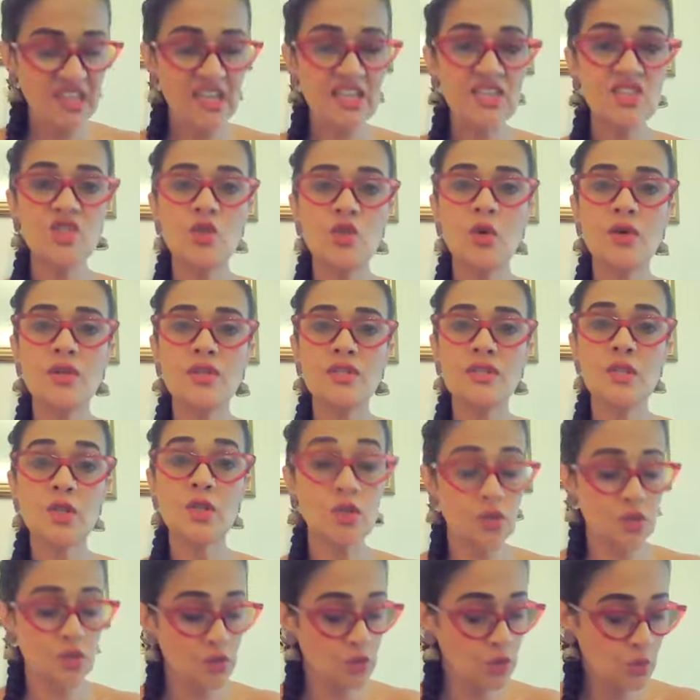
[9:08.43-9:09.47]
It's yours
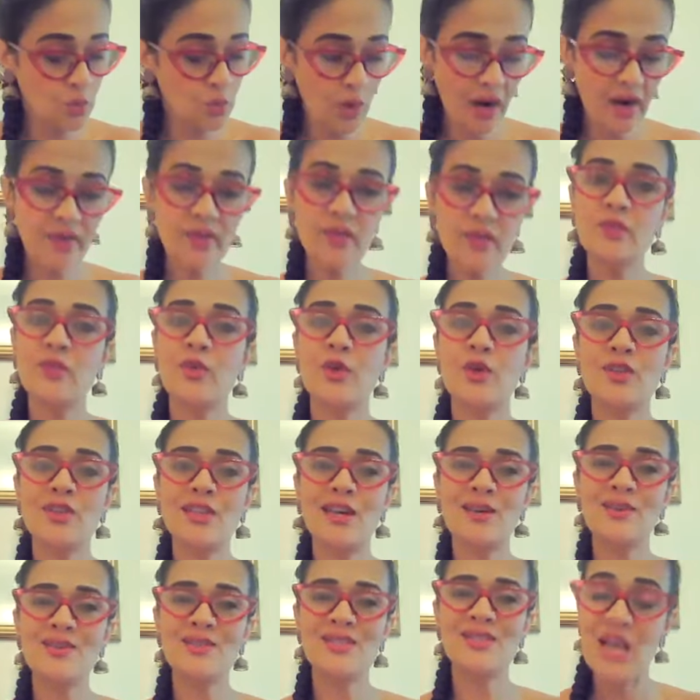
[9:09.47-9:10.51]
because you are the fourth
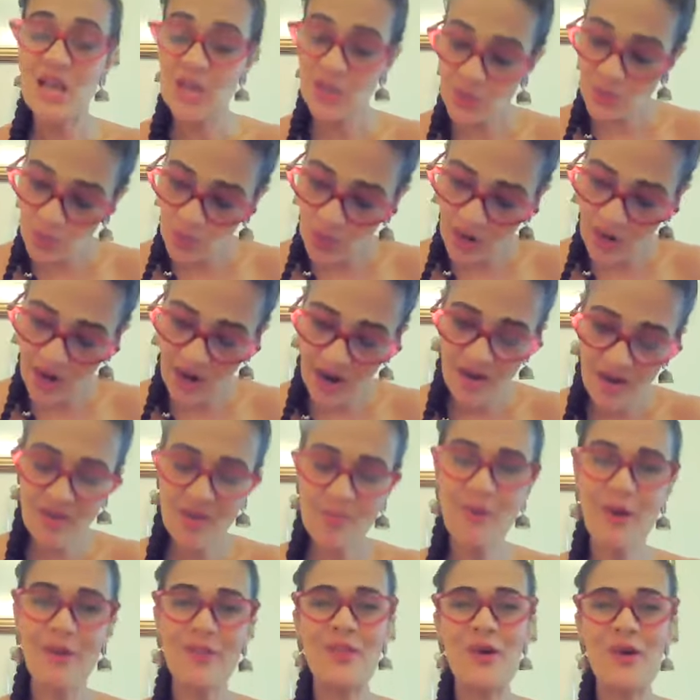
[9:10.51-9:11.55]
house. You
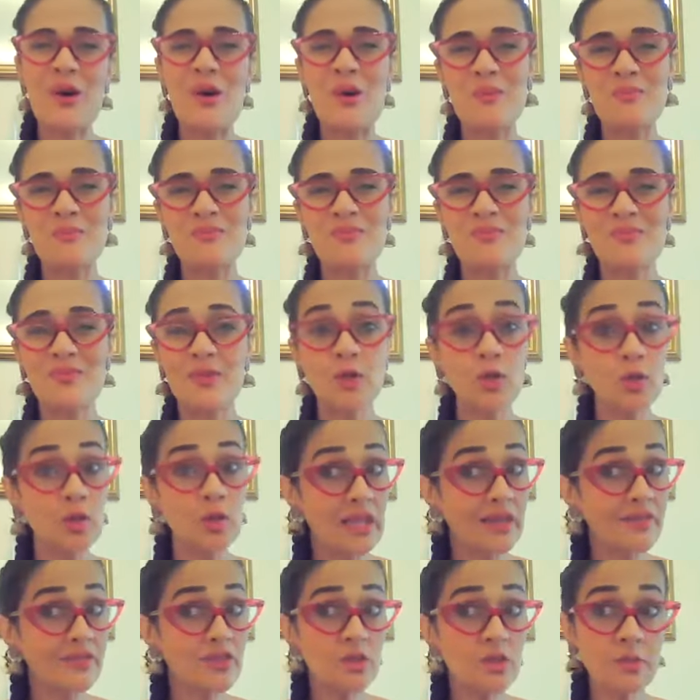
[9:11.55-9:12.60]
are about the home. You
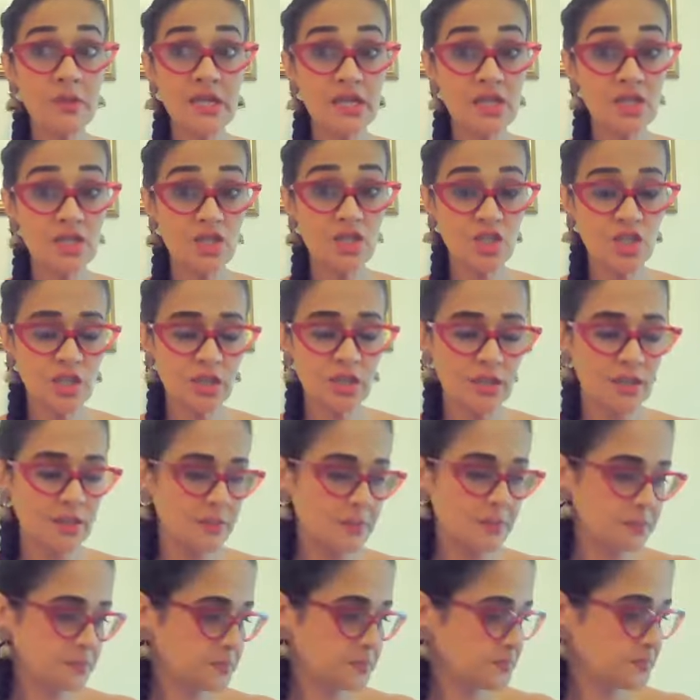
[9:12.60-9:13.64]
love to be nurtured.
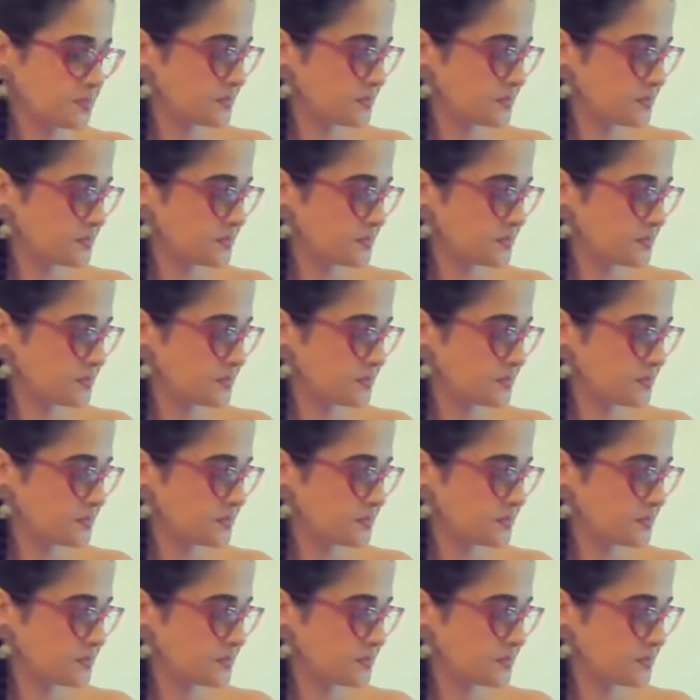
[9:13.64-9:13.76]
